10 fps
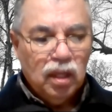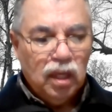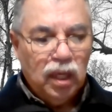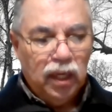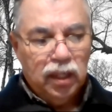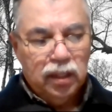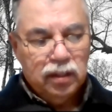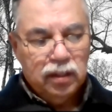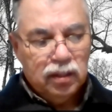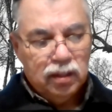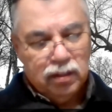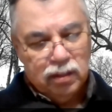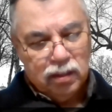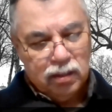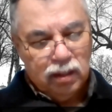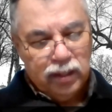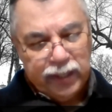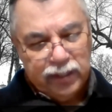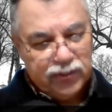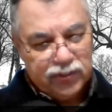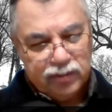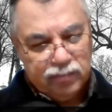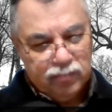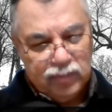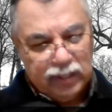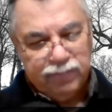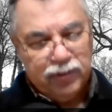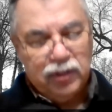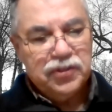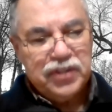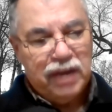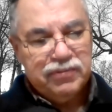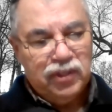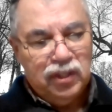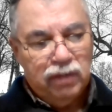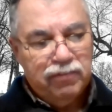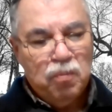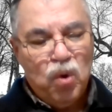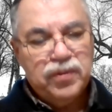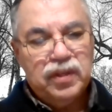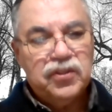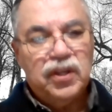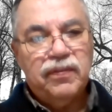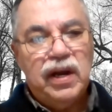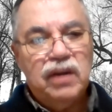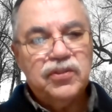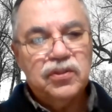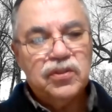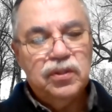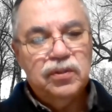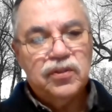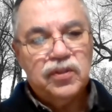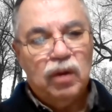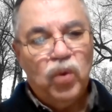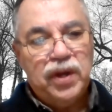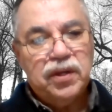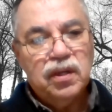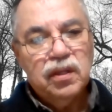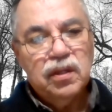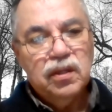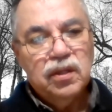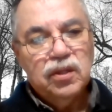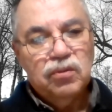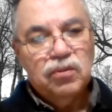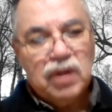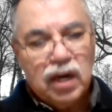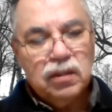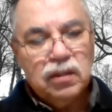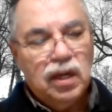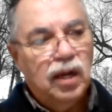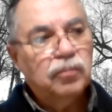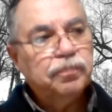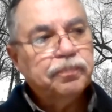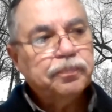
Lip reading: And the latest figures I've seen of the more than 10,000 students that went to Carlisle,